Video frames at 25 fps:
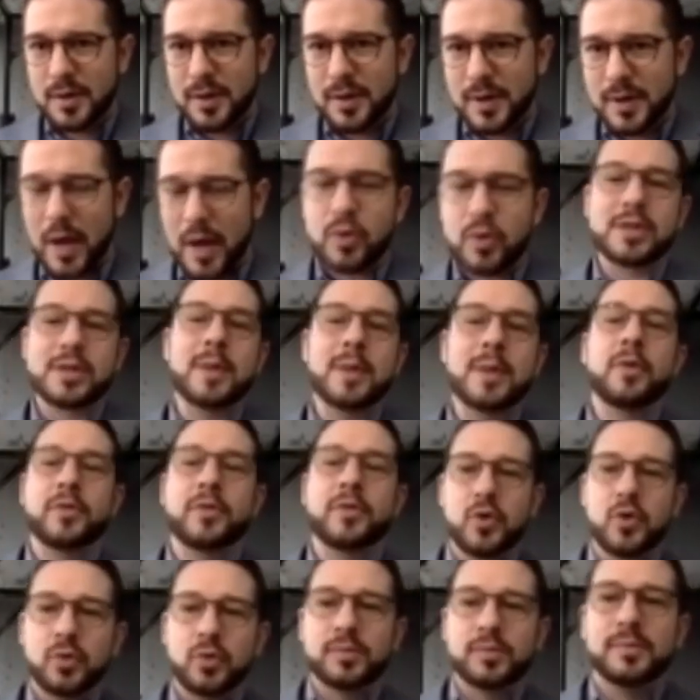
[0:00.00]
Now, some of
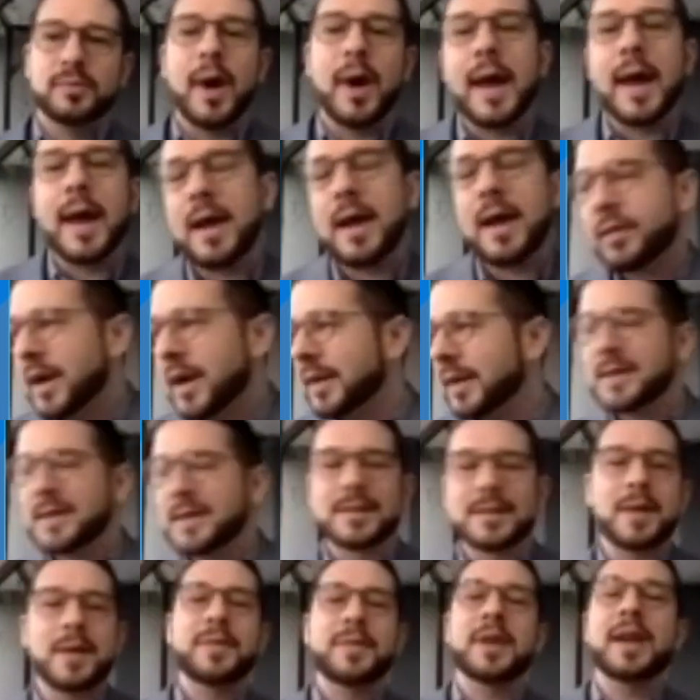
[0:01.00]
you might have gotten
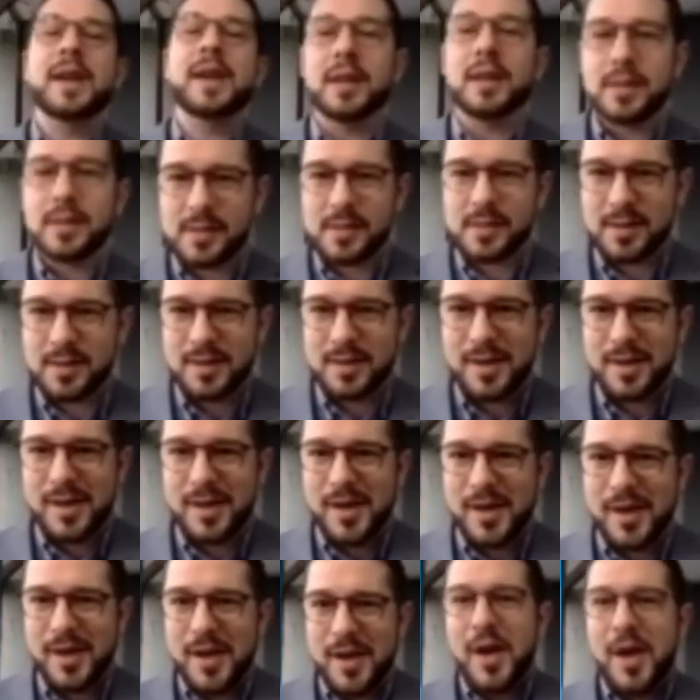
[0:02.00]
something else.
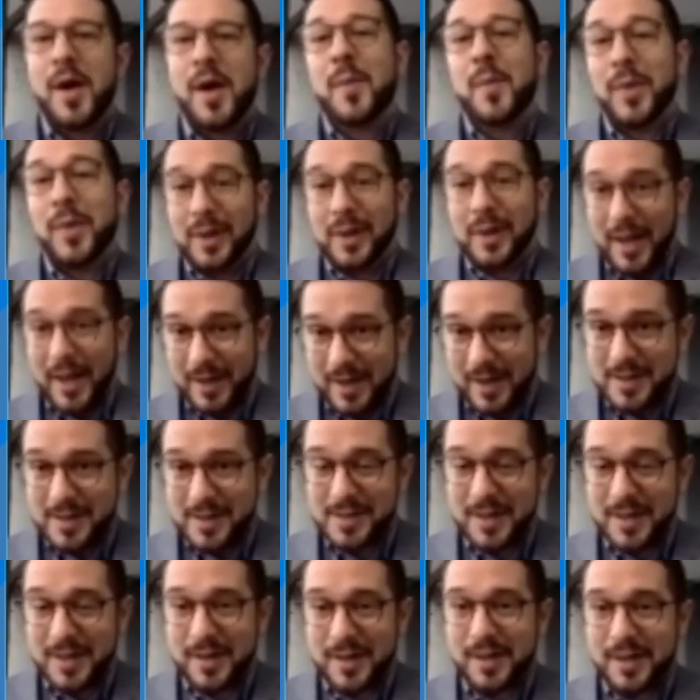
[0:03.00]
But like I
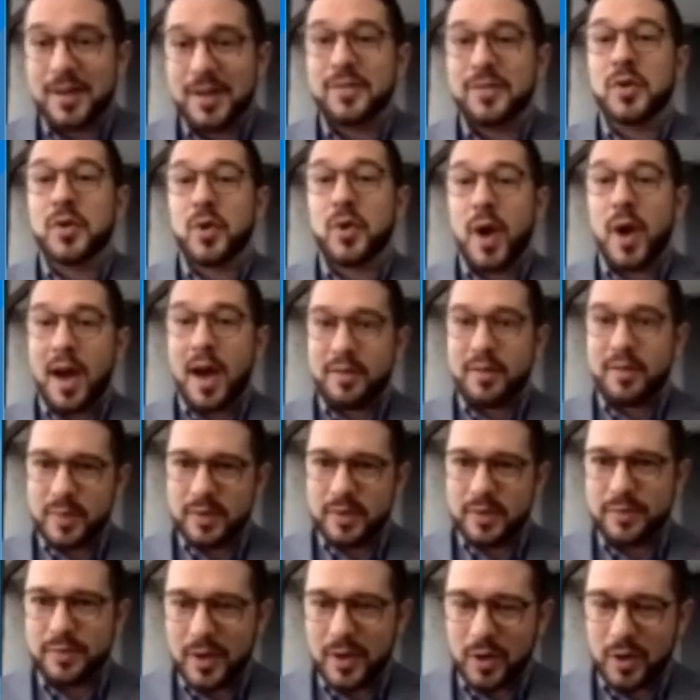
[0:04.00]
said, if you have
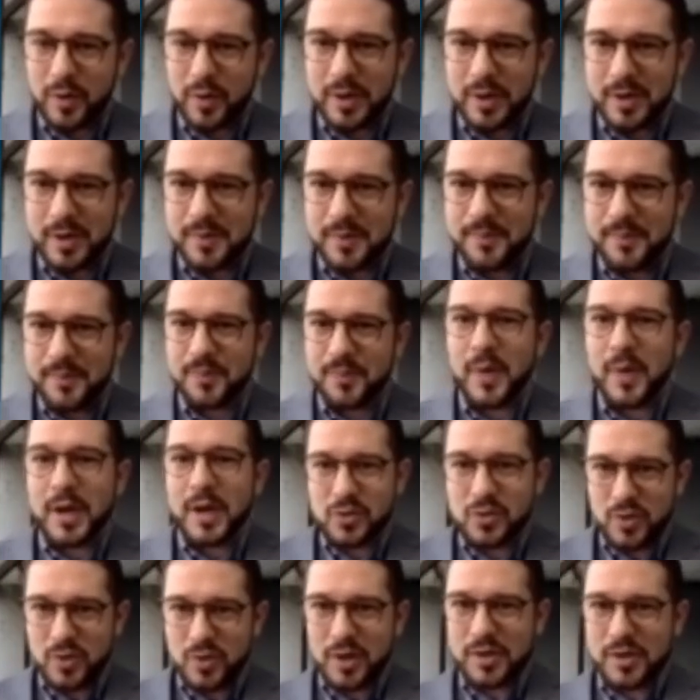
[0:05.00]
been following my
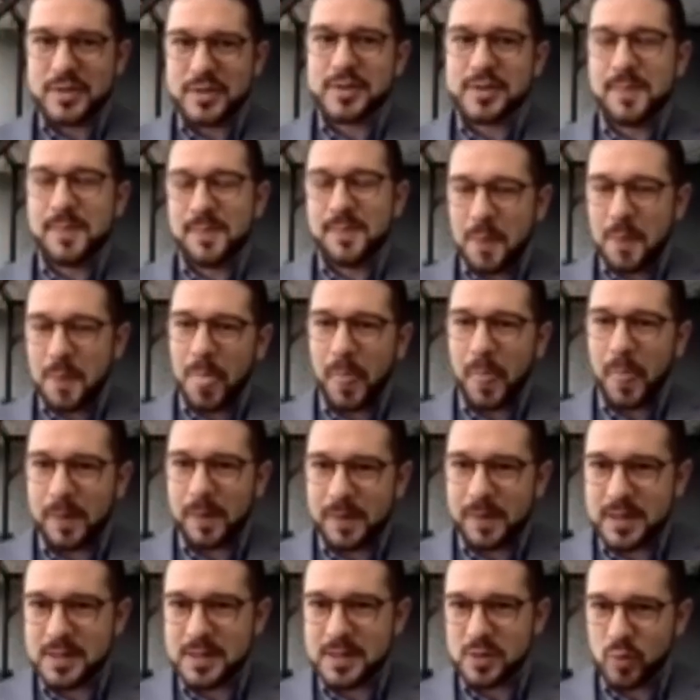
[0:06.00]
instructions,
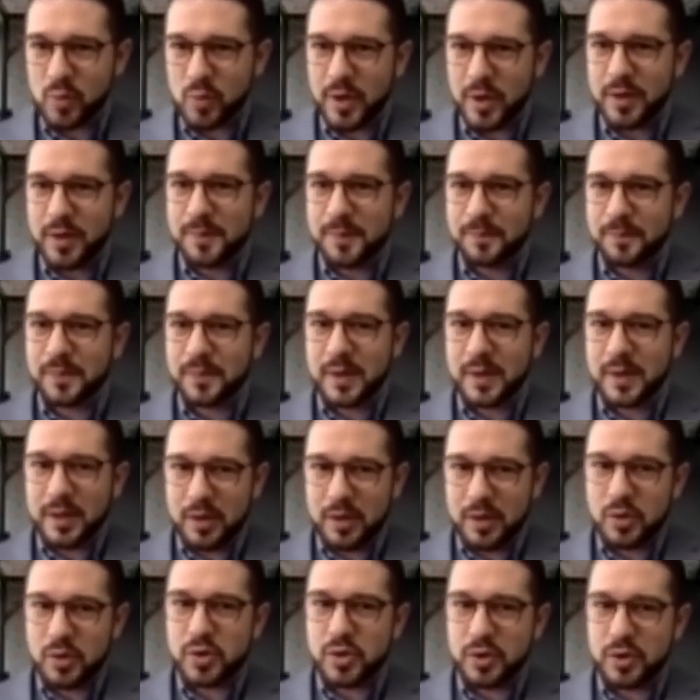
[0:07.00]
this is where
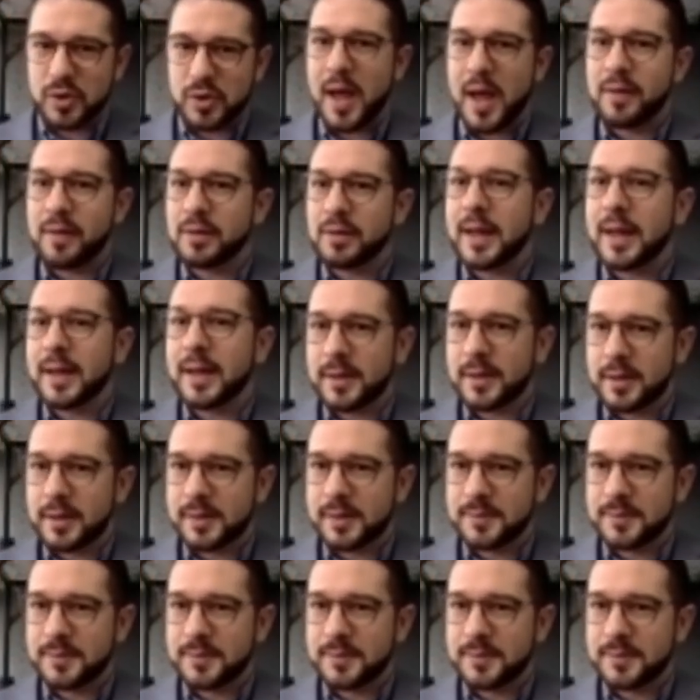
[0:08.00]
you should have landed.